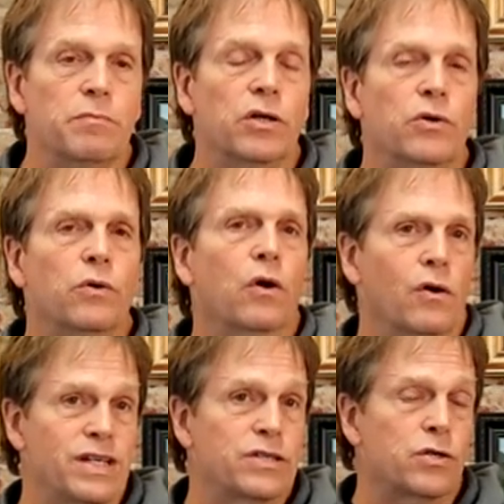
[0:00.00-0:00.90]
blue,
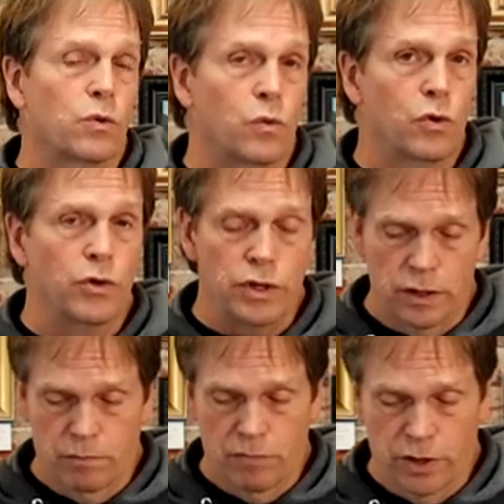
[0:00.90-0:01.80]
or a
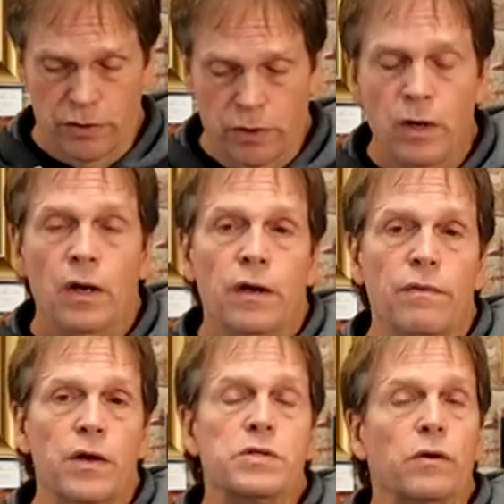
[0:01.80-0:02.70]
cerulean blue.
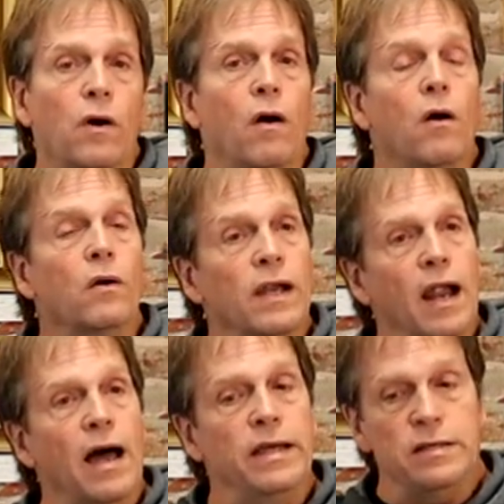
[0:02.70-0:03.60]
Those are all
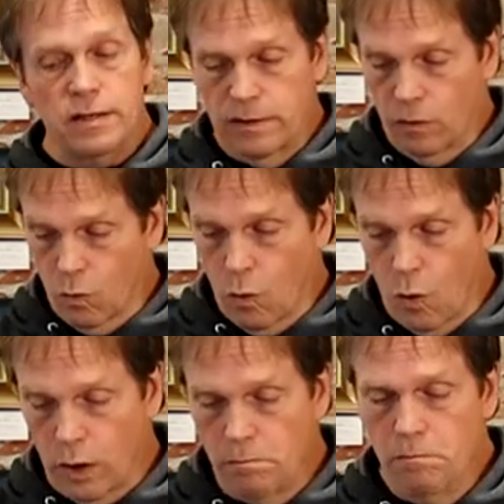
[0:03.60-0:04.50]
light,
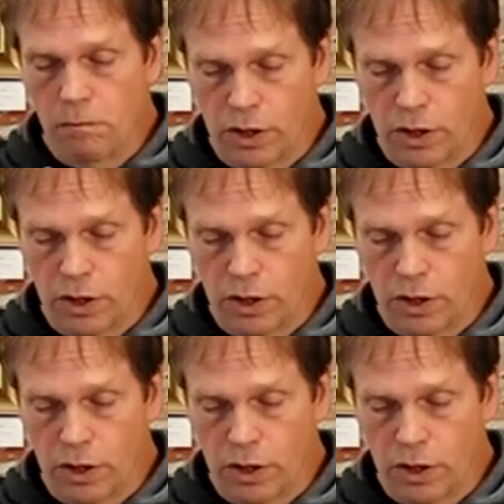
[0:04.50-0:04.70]
warm